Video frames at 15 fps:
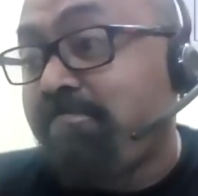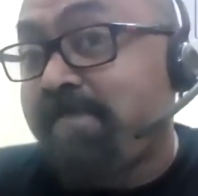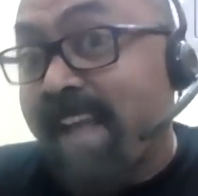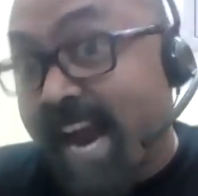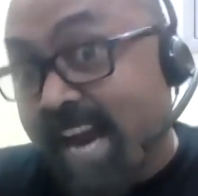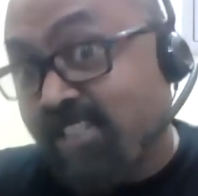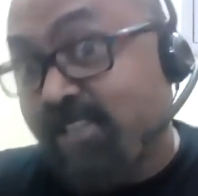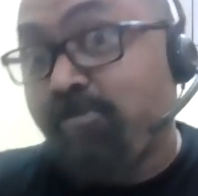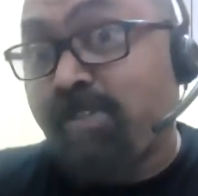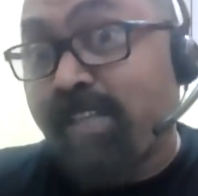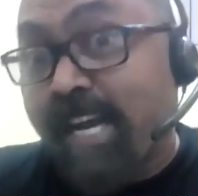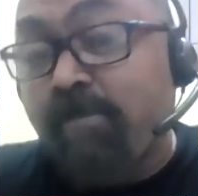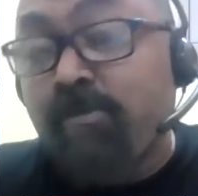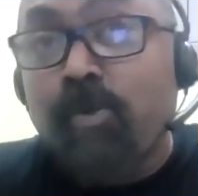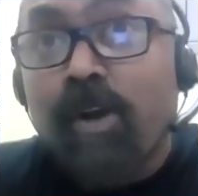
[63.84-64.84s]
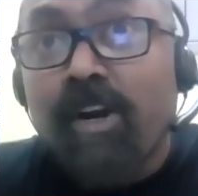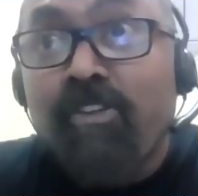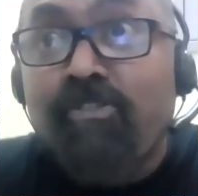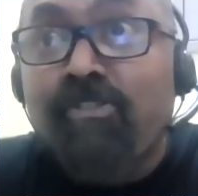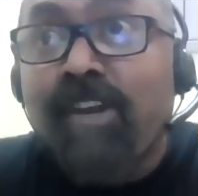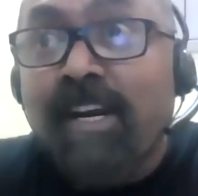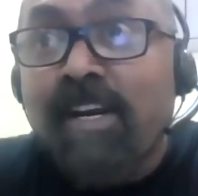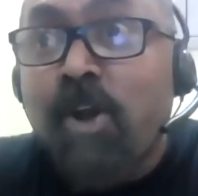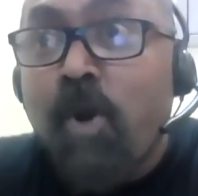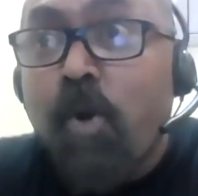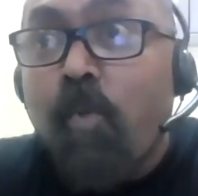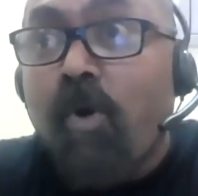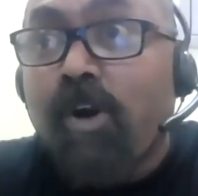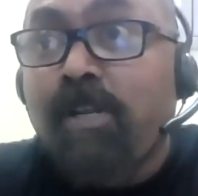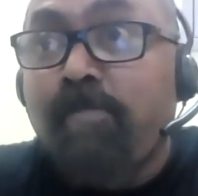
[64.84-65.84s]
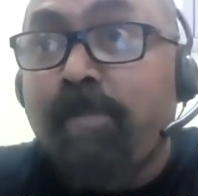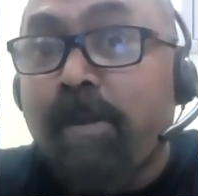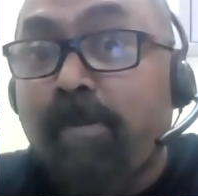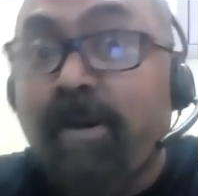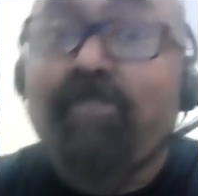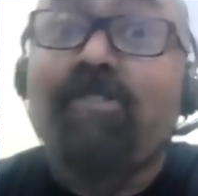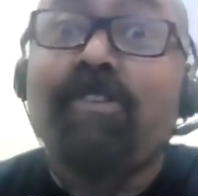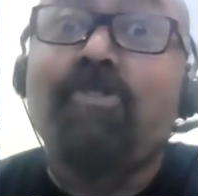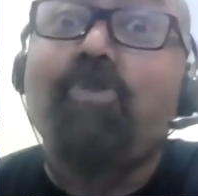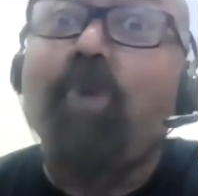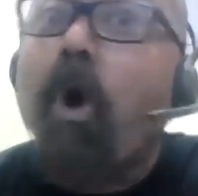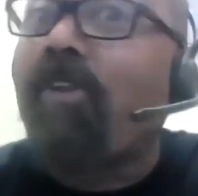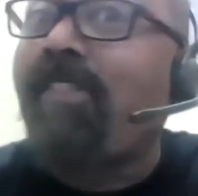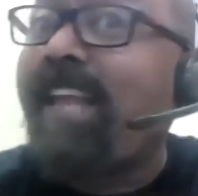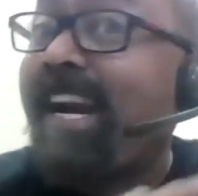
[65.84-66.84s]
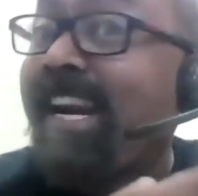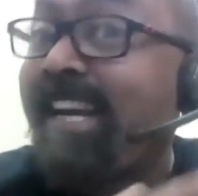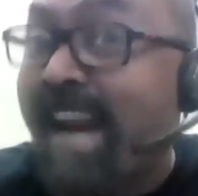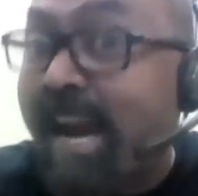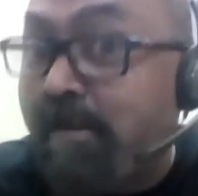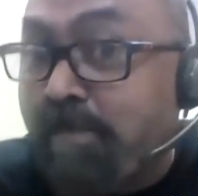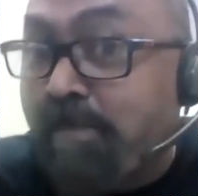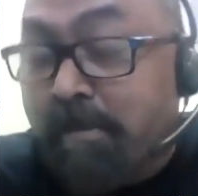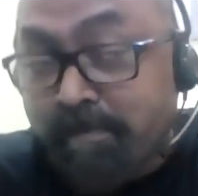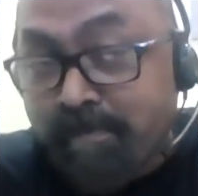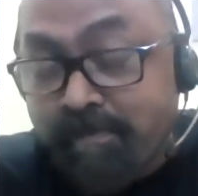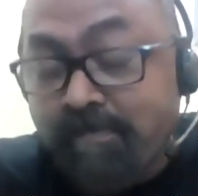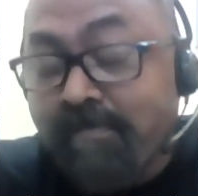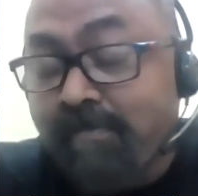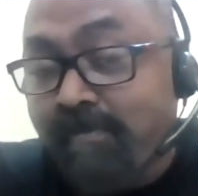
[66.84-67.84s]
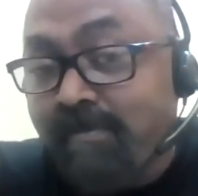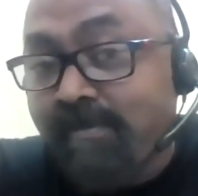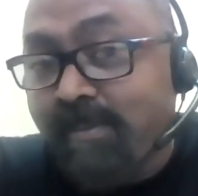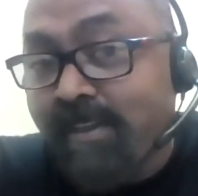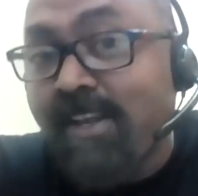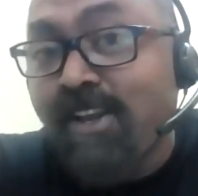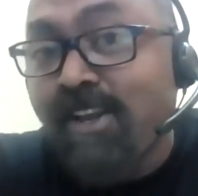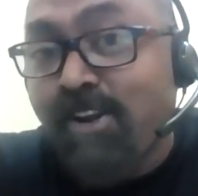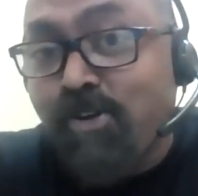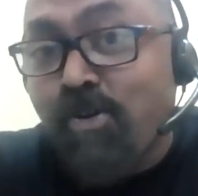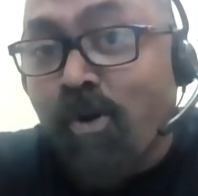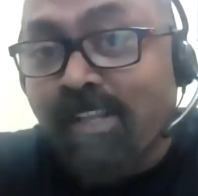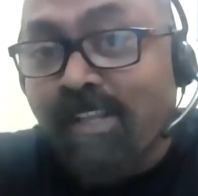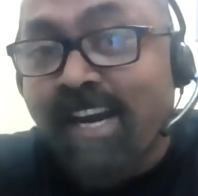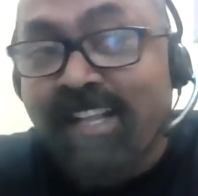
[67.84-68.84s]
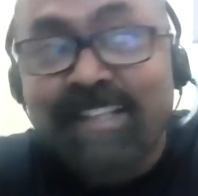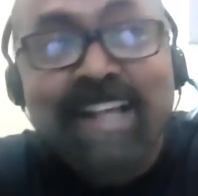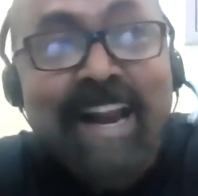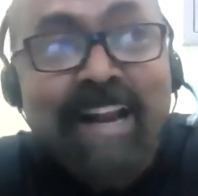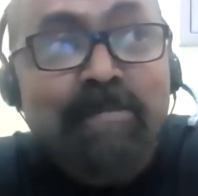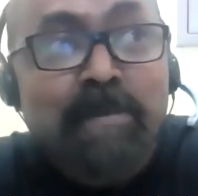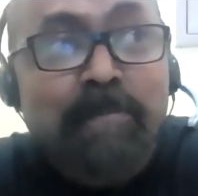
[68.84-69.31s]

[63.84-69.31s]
had some time to understand what the paper is. Not that it helped them, not that it helped